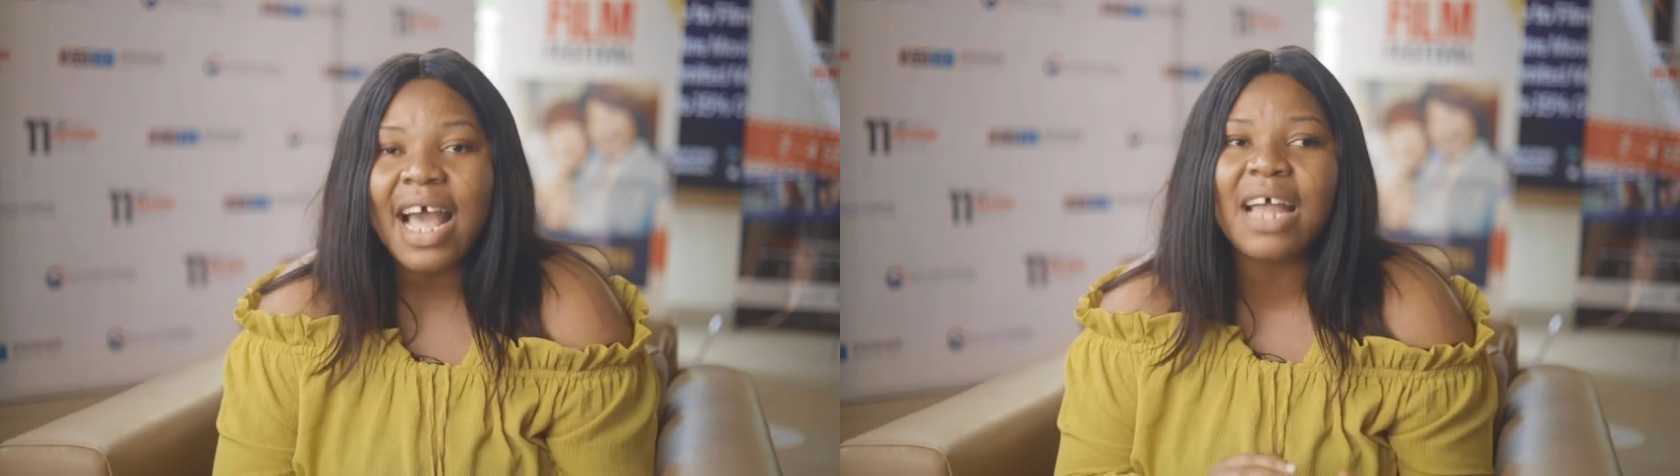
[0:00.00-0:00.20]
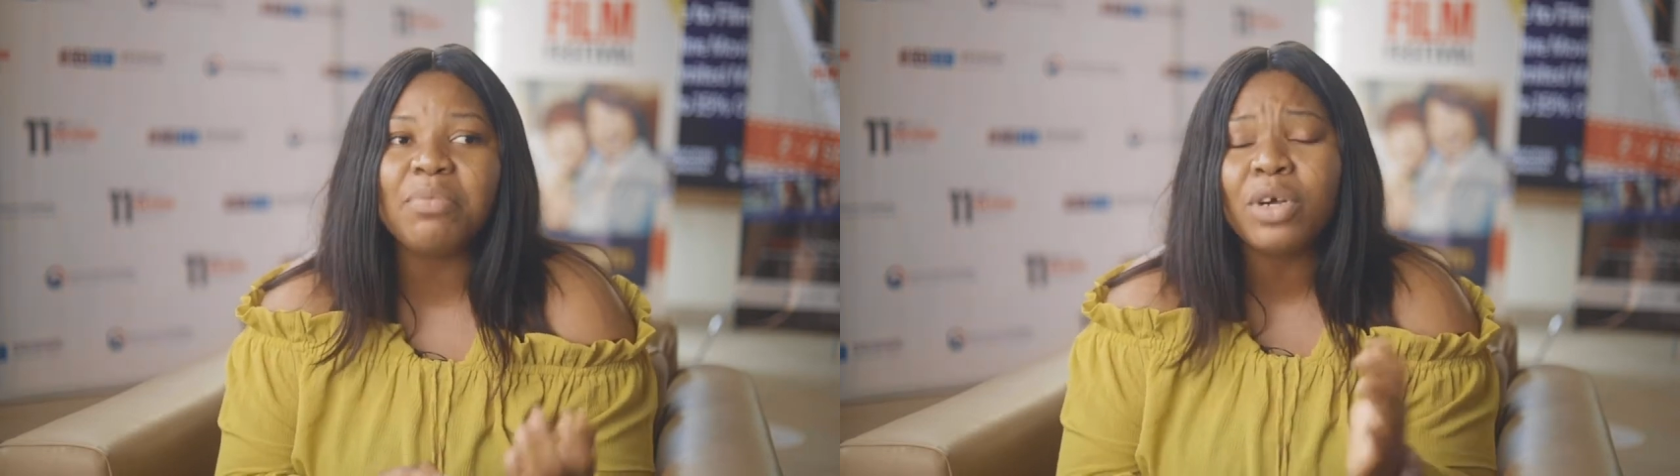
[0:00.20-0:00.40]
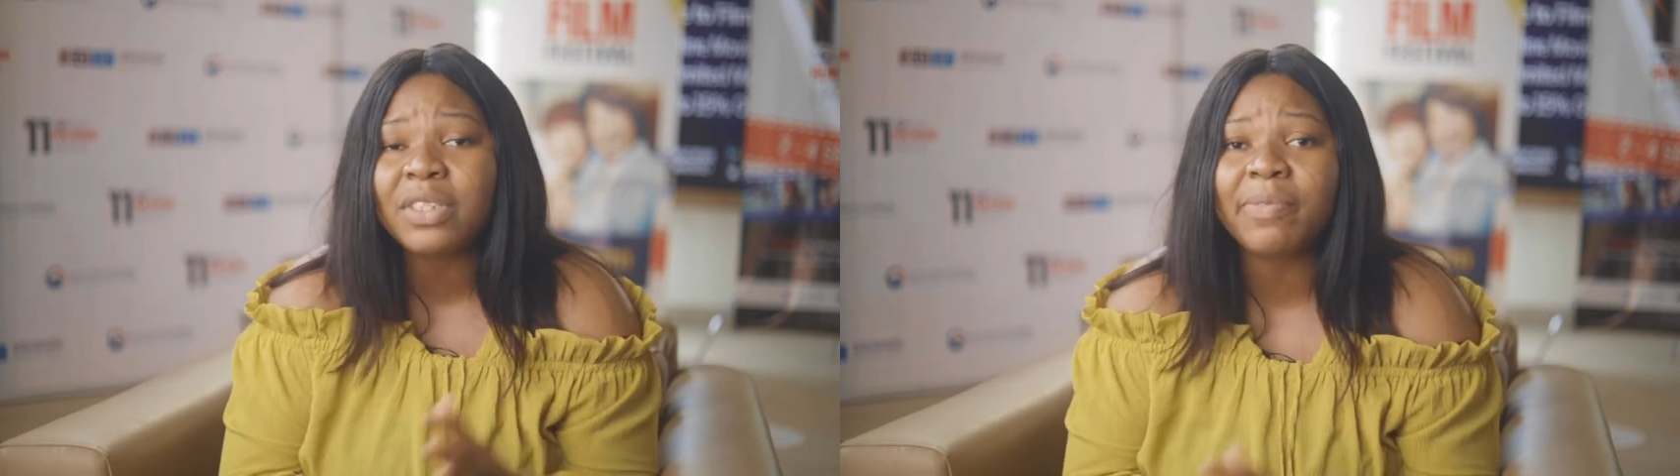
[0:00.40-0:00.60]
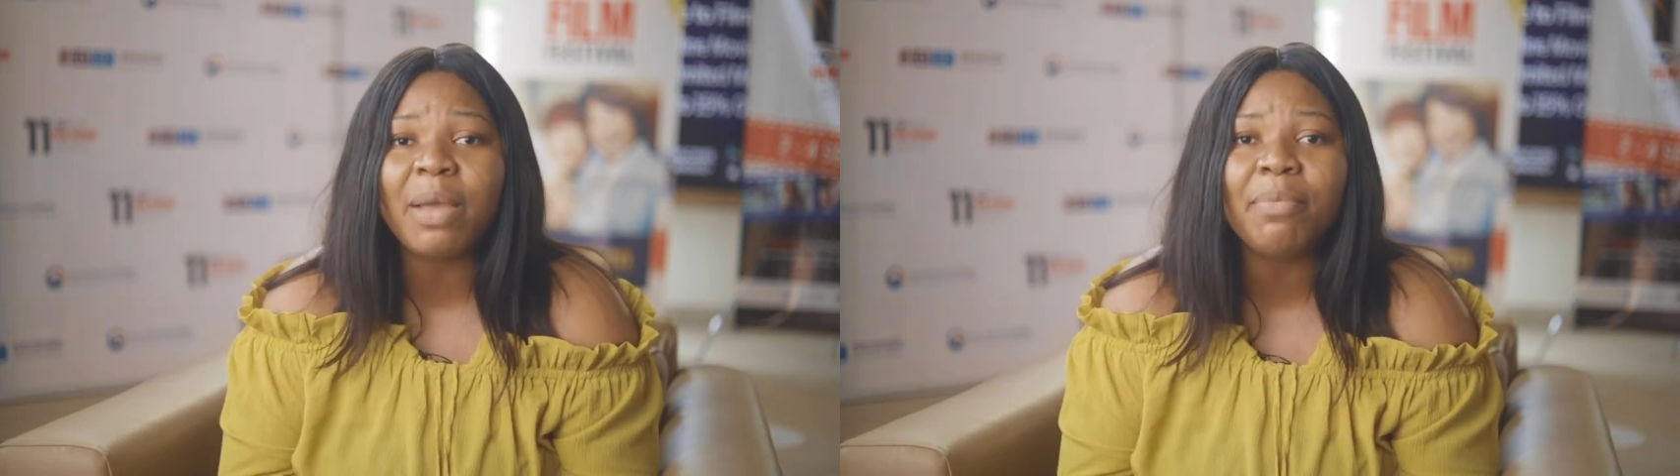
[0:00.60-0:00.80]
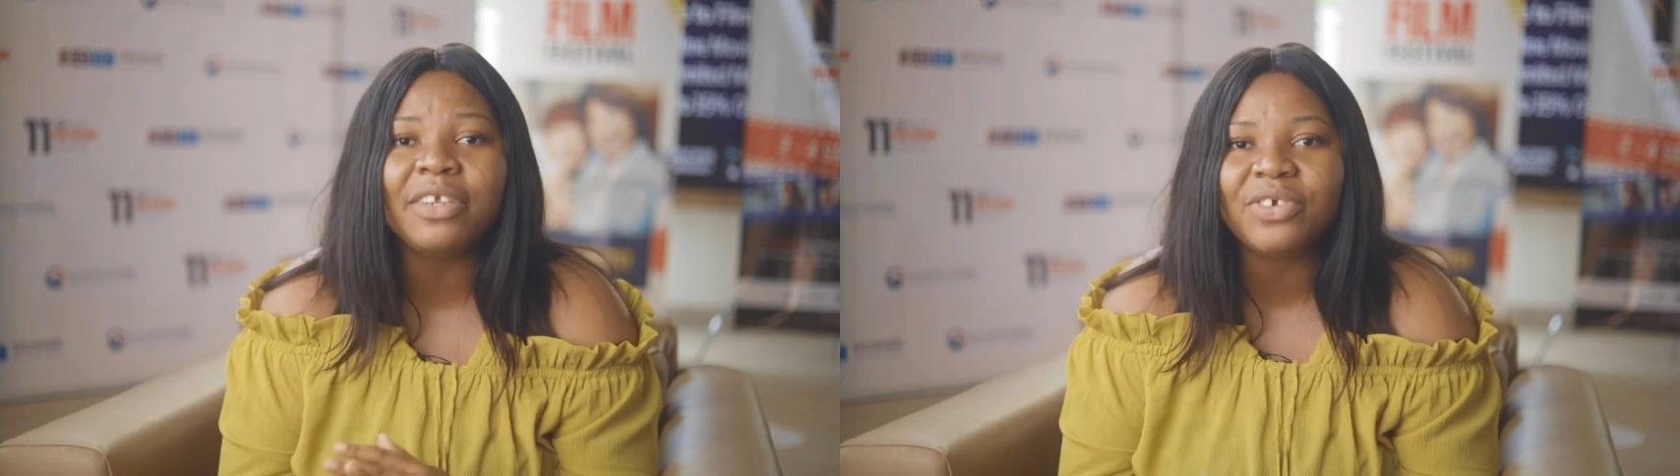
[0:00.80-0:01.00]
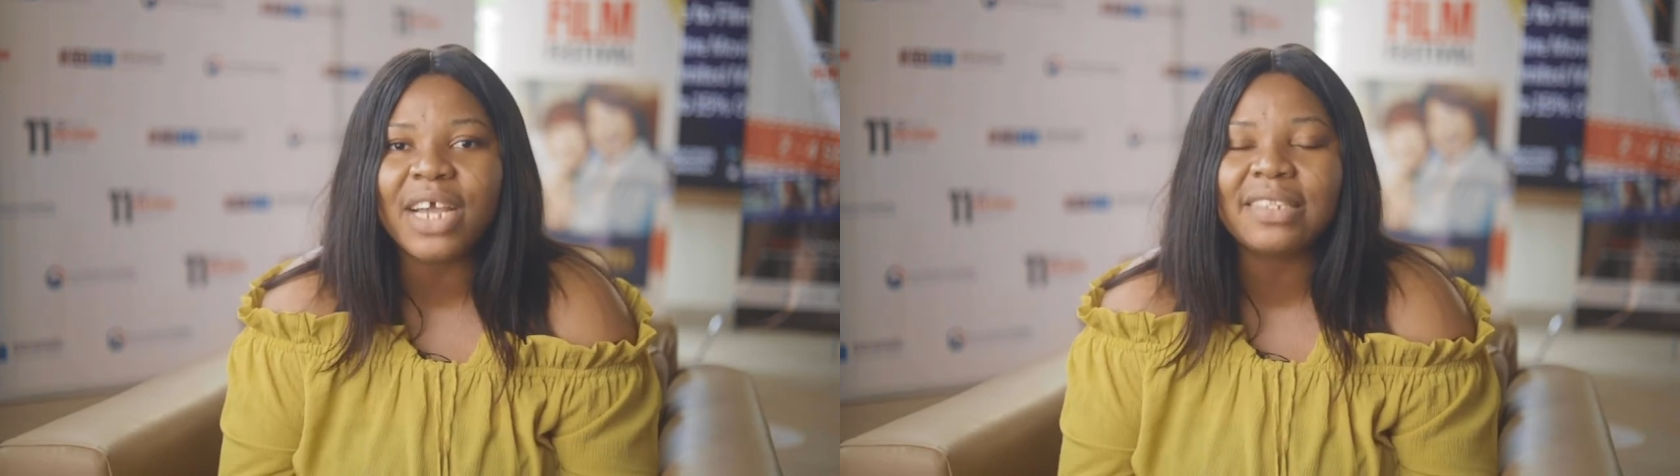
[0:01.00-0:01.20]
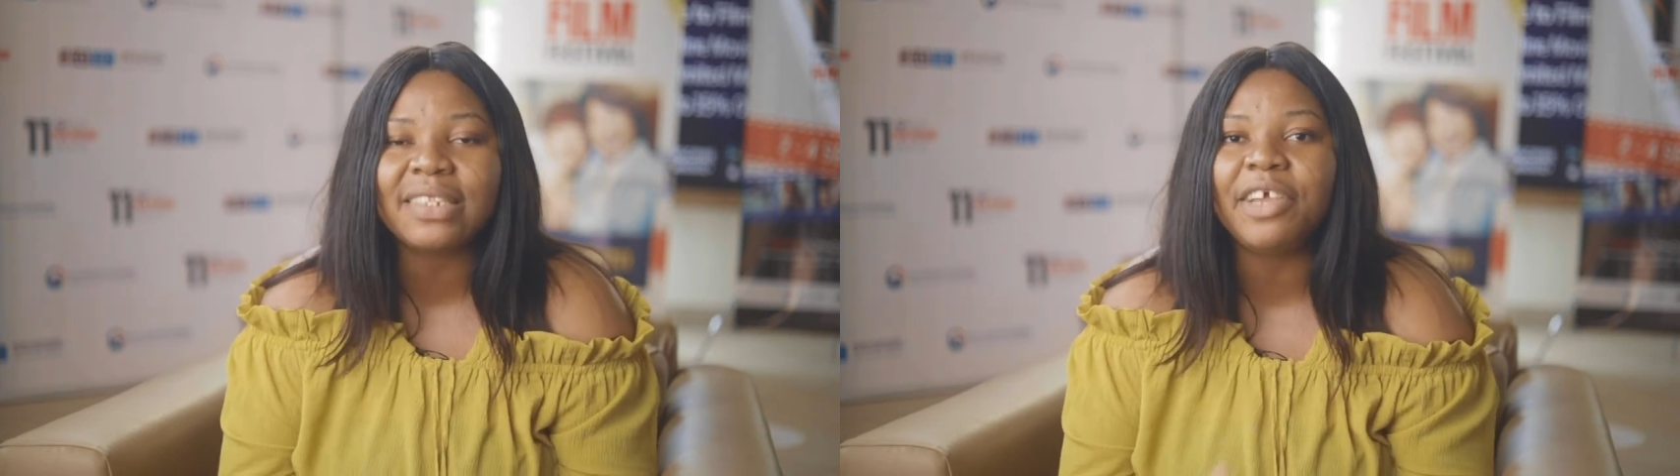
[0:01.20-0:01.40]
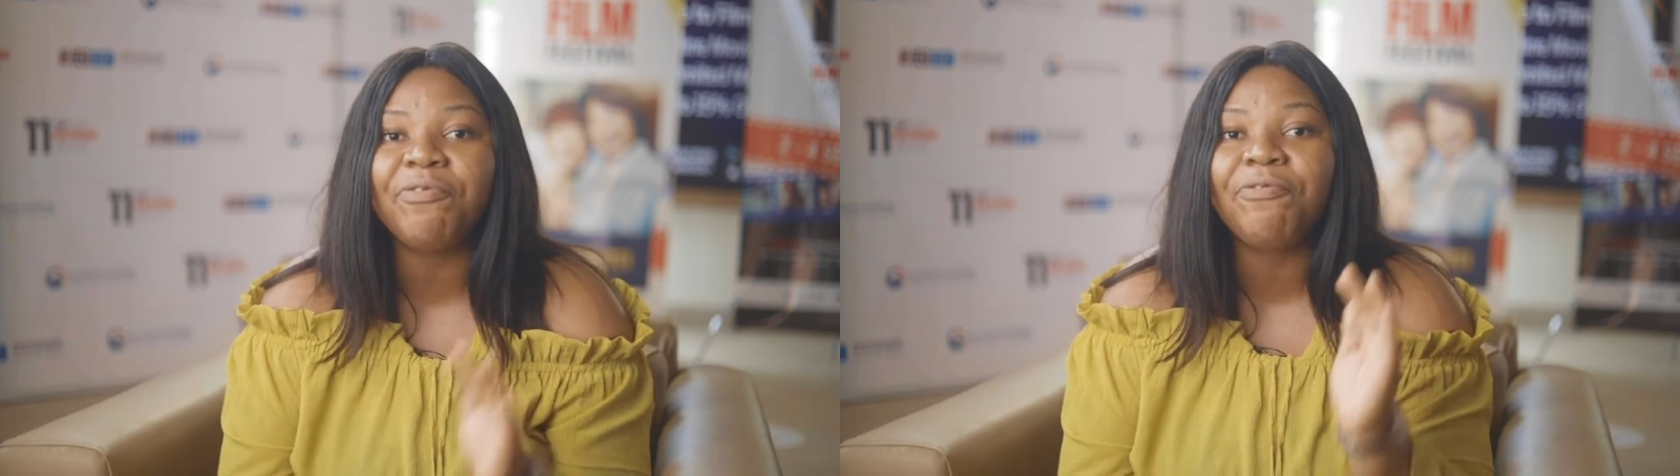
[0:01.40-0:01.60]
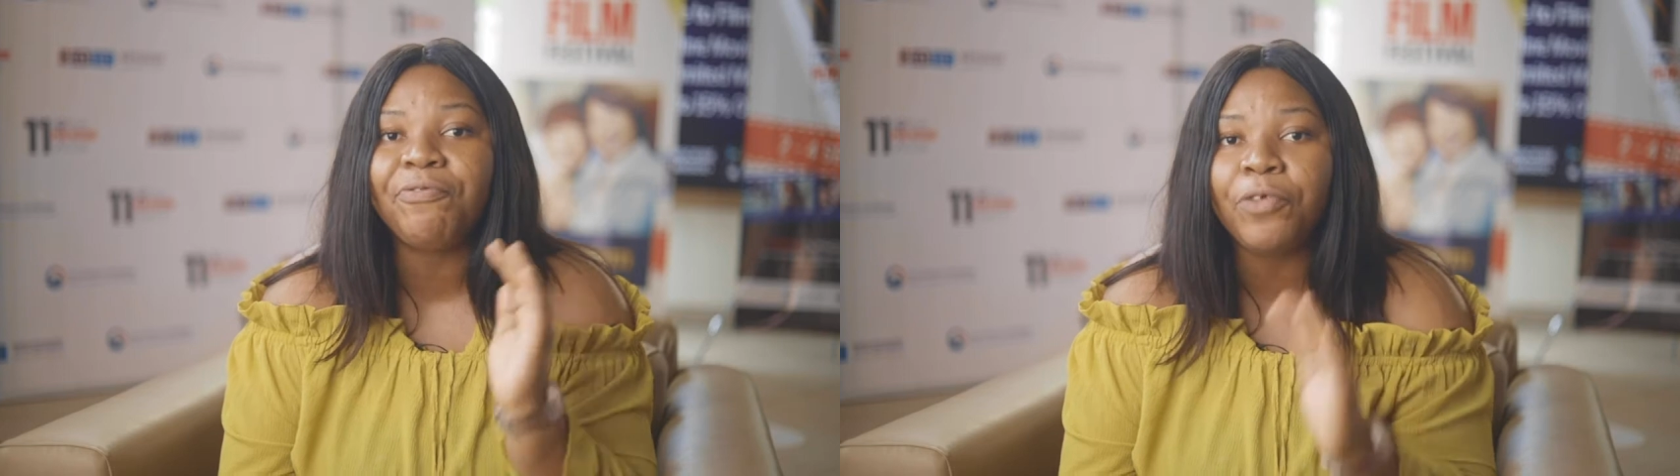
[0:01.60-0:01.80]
and most of them are dressed in